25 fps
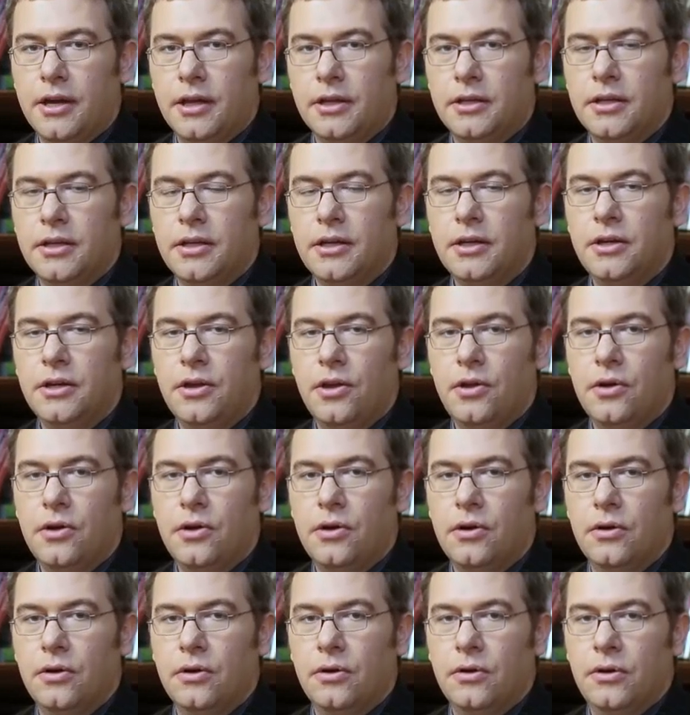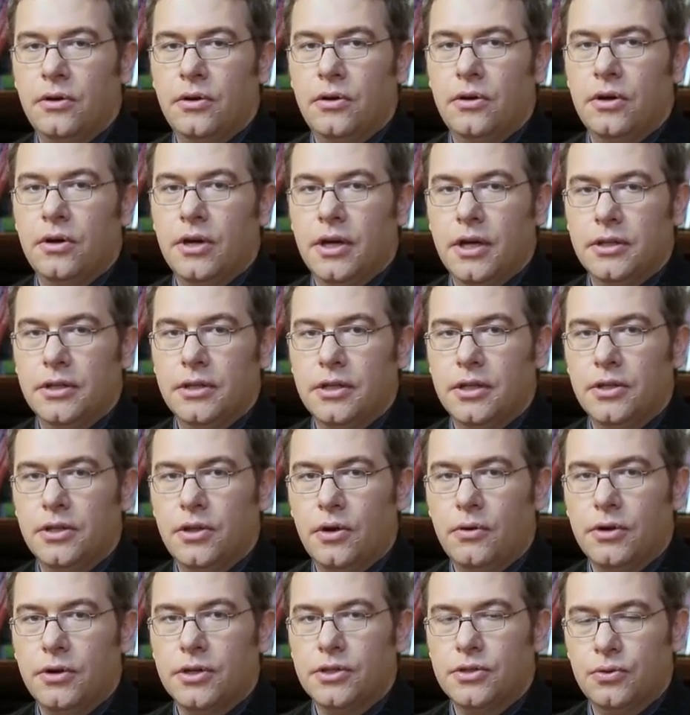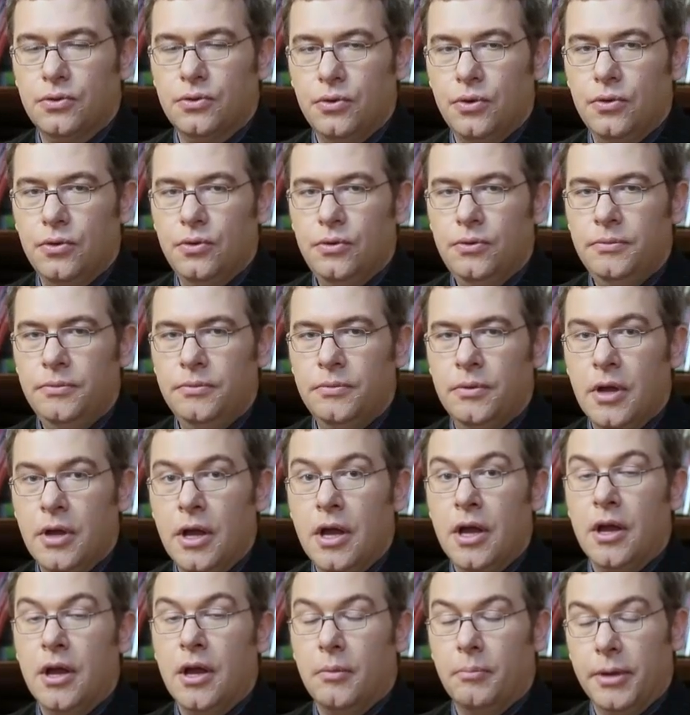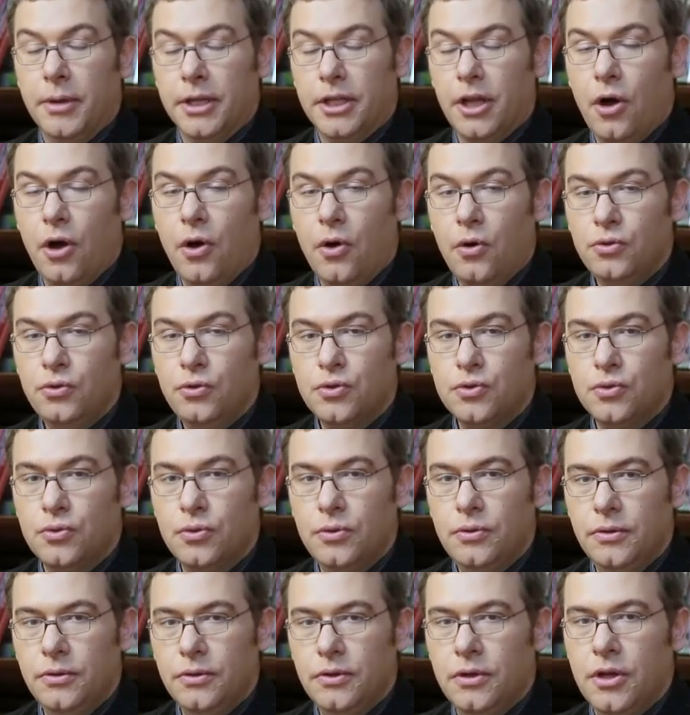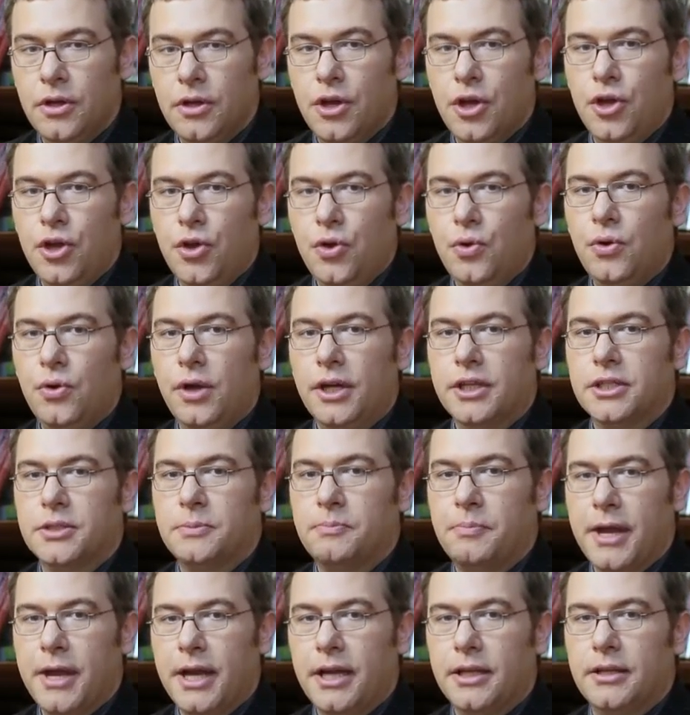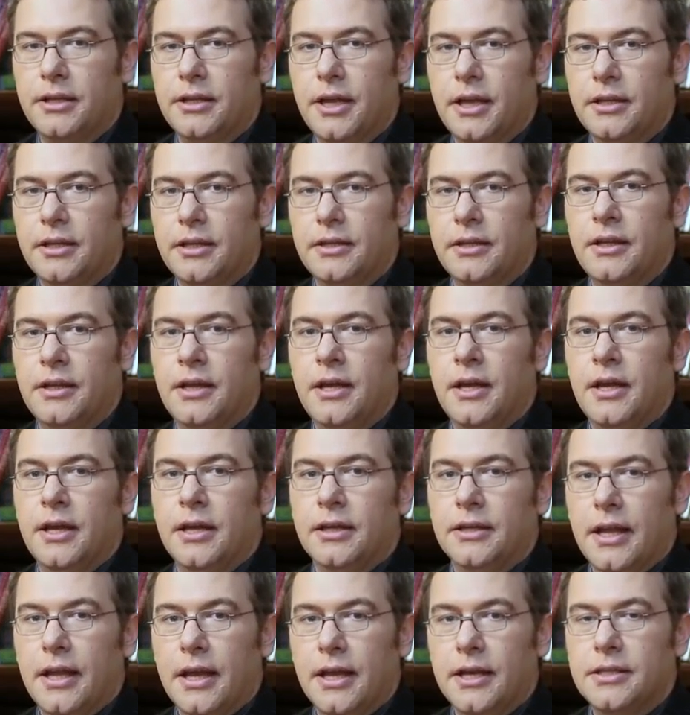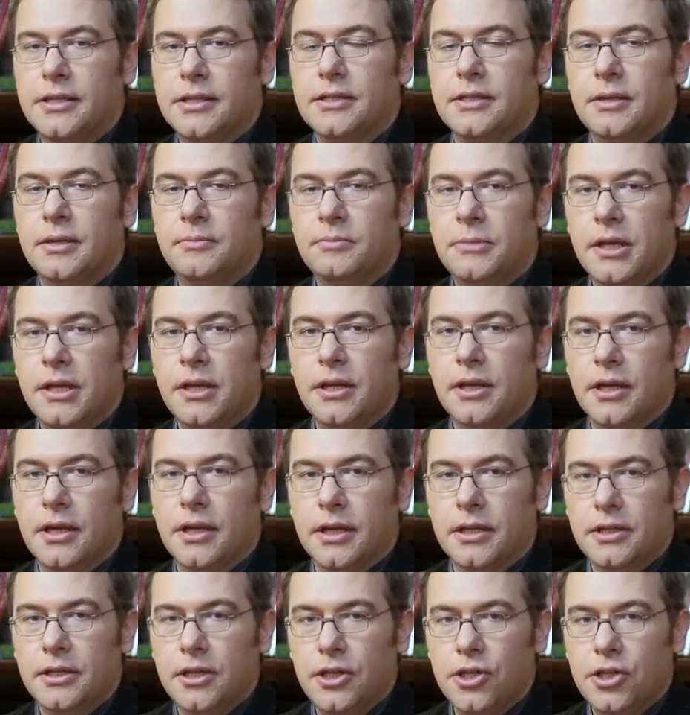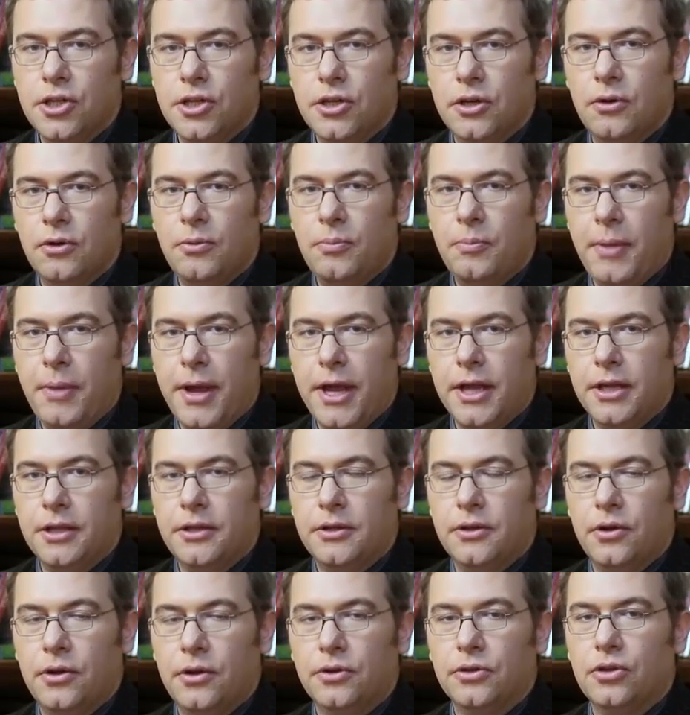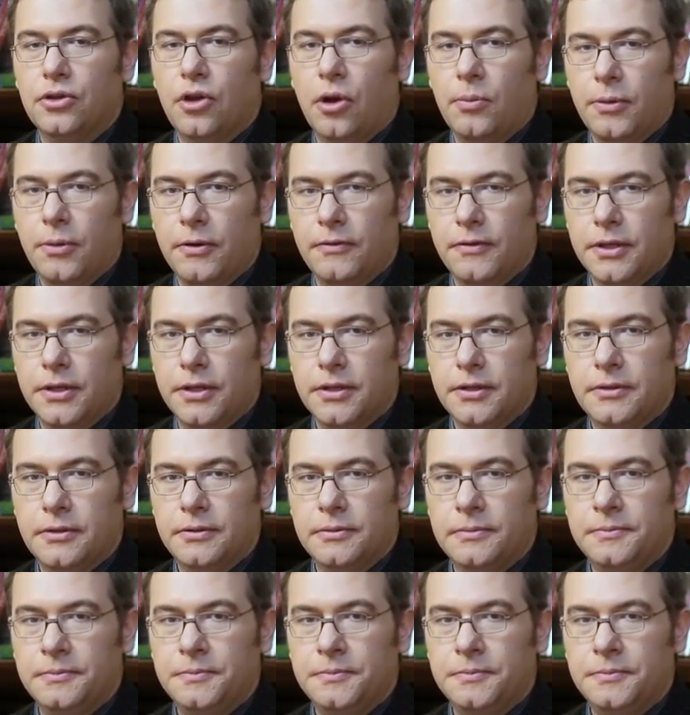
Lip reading: return your $100 to you, but also you expect that there is something additional paid on top of it.